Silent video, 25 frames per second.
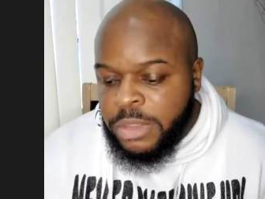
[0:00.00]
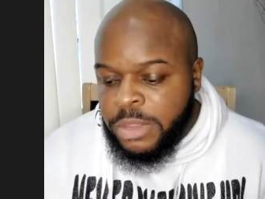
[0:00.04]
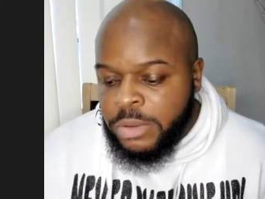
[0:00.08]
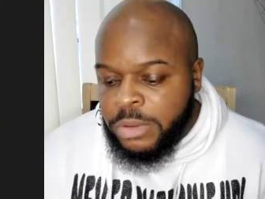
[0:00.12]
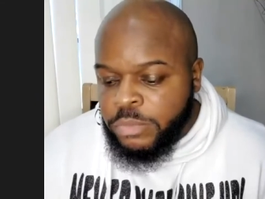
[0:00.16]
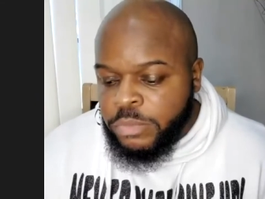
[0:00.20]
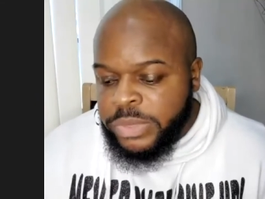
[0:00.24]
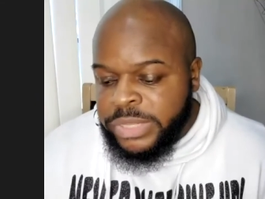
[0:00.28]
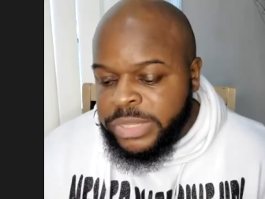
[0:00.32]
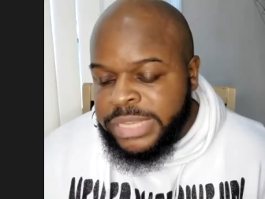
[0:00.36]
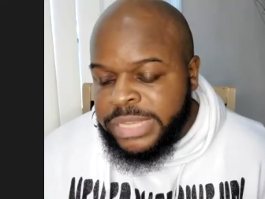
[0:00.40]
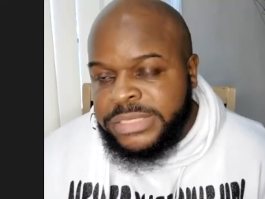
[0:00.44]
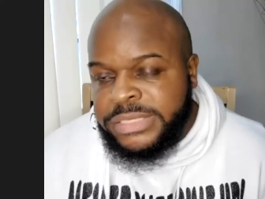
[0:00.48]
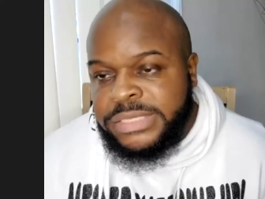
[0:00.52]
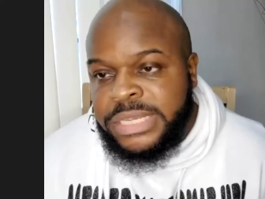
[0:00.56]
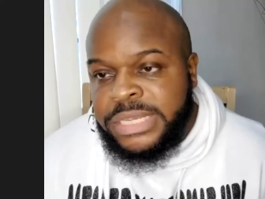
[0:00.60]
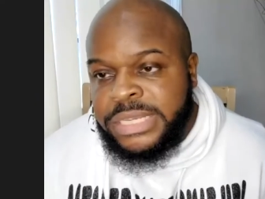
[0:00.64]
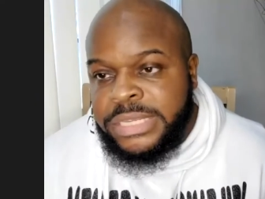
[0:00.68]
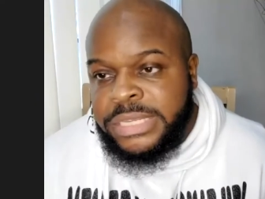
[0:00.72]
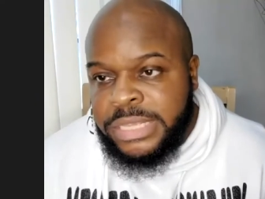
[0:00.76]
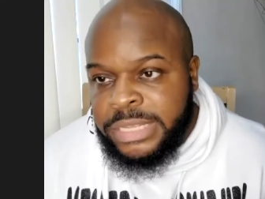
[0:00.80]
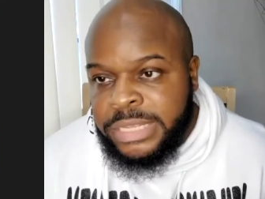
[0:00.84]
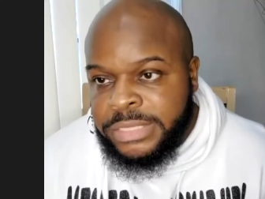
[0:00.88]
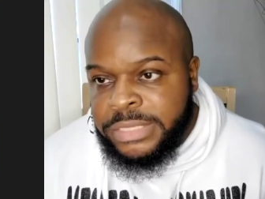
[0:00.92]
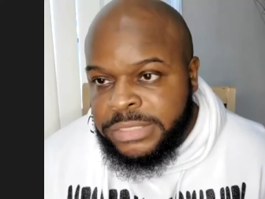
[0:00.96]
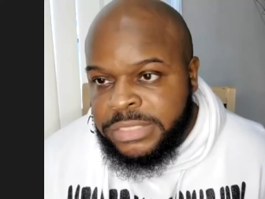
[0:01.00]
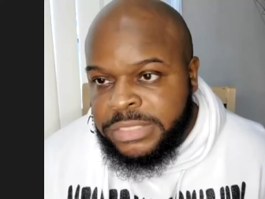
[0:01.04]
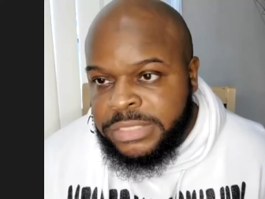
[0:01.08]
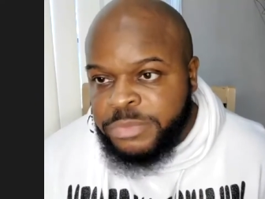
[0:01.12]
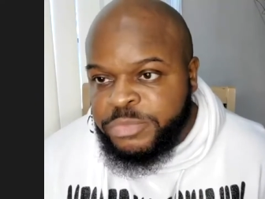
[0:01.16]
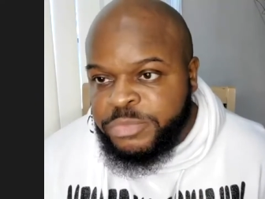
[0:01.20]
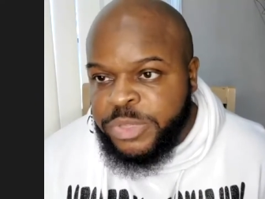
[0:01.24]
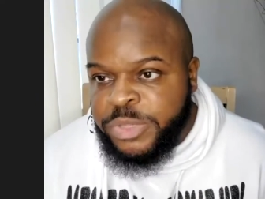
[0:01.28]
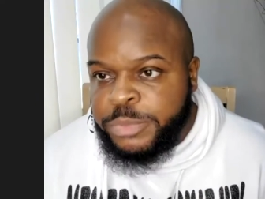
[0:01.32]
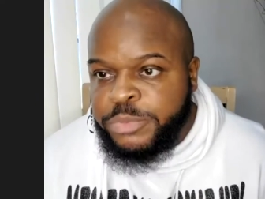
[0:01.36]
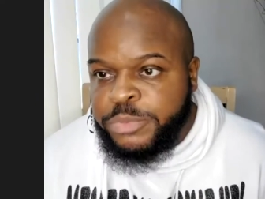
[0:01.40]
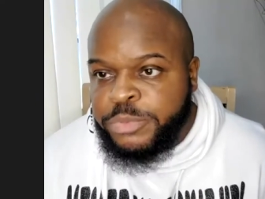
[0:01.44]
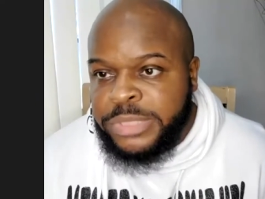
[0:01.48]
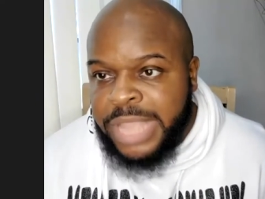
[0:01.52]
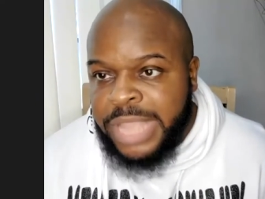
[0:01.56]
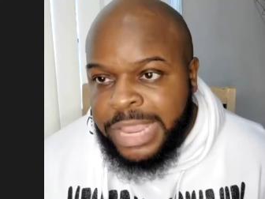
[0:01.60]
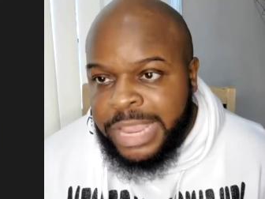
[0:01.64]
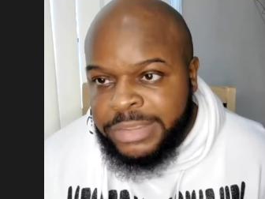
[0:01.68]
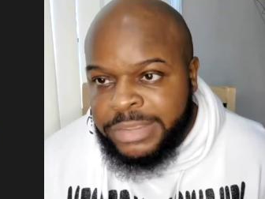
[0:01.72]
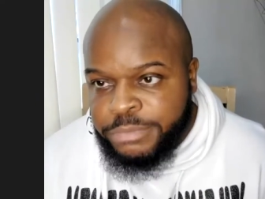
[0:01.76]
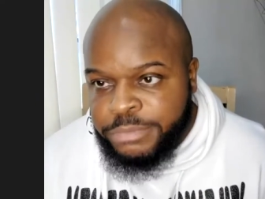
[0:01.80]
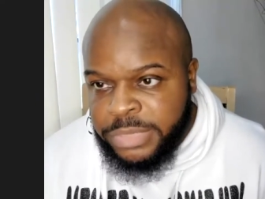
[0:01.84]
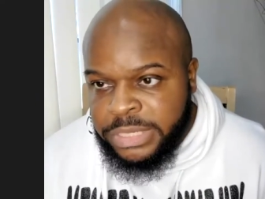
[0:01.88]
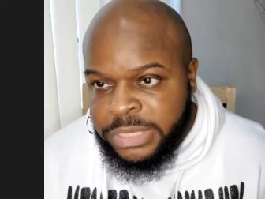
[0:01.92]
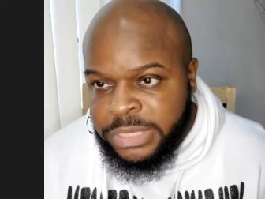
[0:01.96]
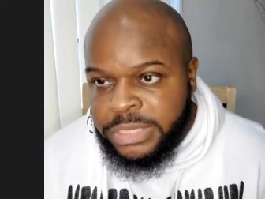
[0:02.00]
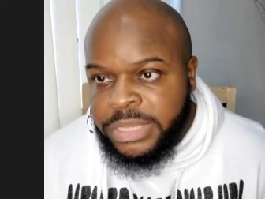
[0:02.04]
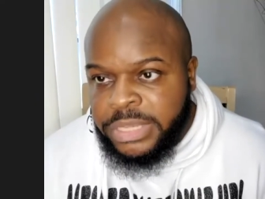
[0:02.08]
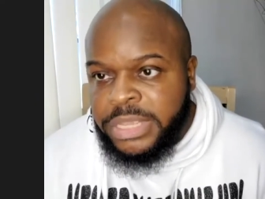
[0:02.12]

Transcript: when they send innocent people like me